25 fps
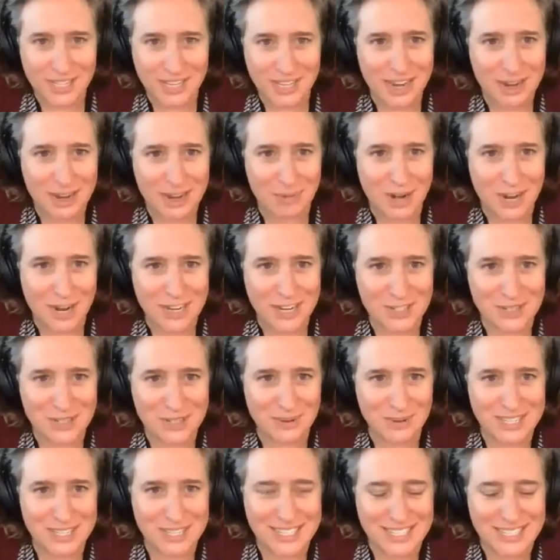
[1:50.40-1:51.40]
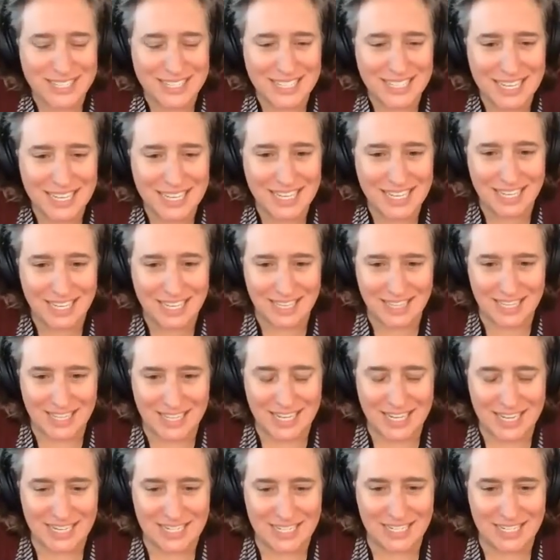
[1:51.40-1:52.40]
the camera? I just want to see the
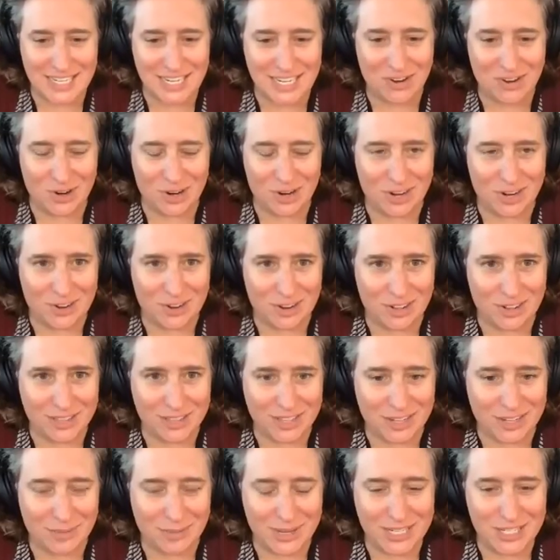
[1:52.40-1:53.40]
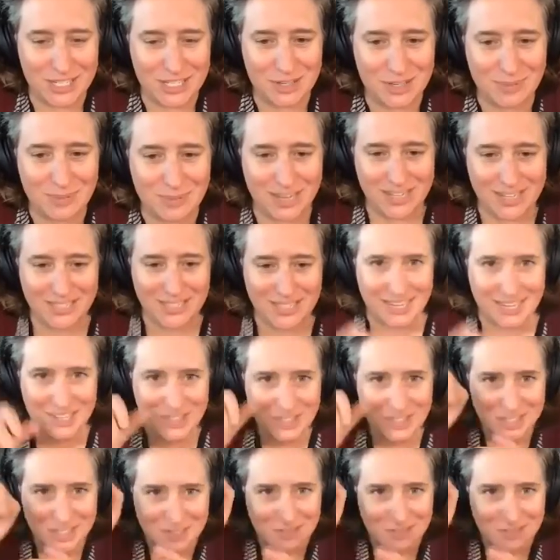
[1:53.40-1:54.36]
interior a little bit. Do you mind like just